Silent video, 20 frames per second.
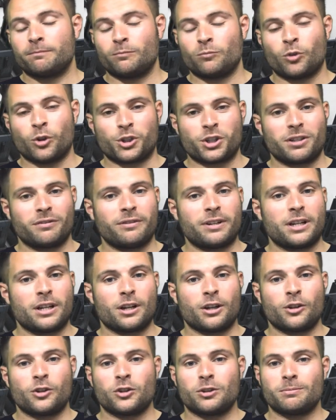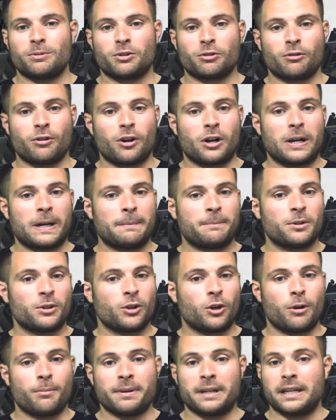watched the video, subscribed,
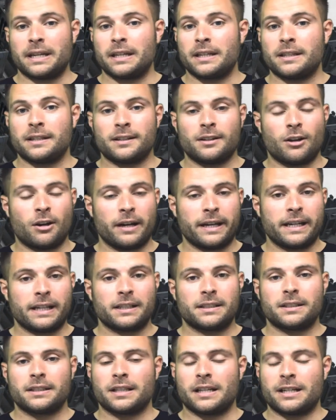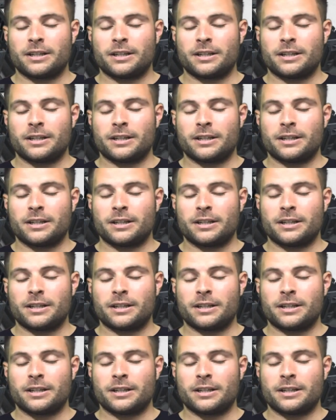commented, liked.